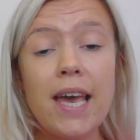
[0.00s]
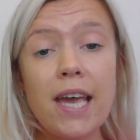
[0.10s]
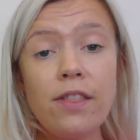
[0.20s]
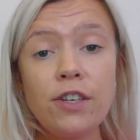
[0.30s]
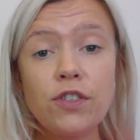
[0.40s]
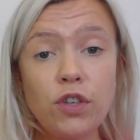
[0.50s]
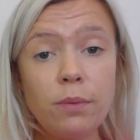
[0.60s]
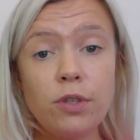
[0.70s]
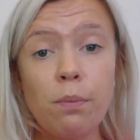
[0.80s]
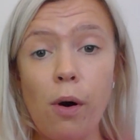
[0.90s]
In the
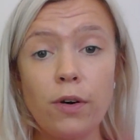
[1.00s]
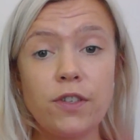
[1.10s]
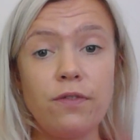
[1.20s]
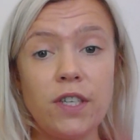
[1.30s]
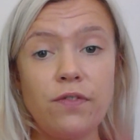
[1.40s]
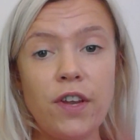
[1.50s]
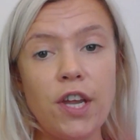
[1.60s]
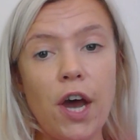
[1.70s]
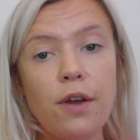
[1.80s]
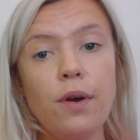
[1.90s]
description box of this
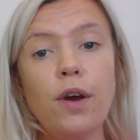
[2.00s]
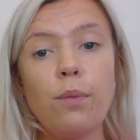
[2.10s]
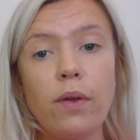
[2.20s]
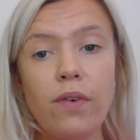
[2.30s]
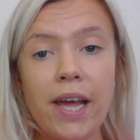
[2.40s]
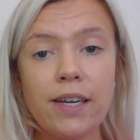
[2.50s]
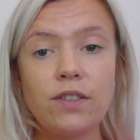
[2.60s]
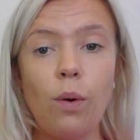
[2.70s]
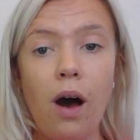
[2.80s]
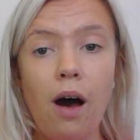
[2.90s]
video, we've
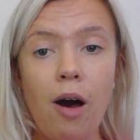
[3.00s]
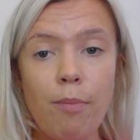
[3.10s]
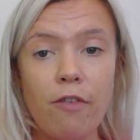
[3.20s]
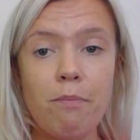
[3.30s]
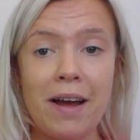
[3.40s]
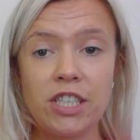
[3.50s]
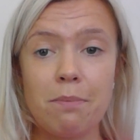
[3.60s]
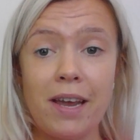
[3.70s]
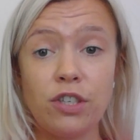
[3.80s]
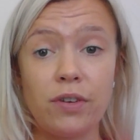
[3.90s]
linked to our hub of
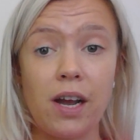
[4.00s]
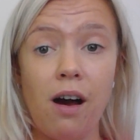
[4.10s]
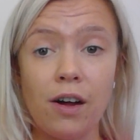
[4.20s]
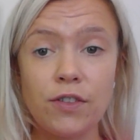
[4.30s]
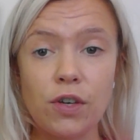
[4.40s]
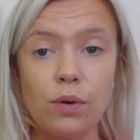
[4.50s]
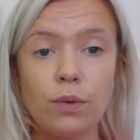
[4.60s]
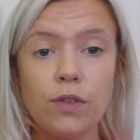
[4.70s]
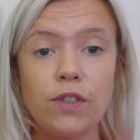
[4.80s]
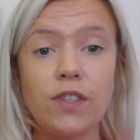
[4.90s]
Magic Matrix
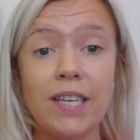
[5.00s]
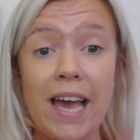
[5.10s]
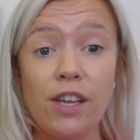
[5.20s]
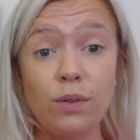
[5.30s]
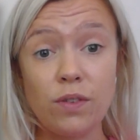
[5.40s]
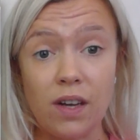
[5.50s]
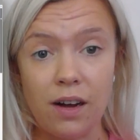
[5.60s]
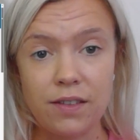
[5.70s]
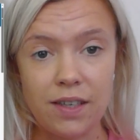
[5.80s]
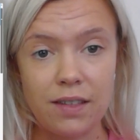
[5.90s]
articles to get you
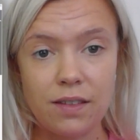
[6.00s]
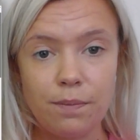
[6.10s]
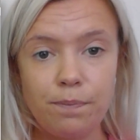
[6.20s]
started.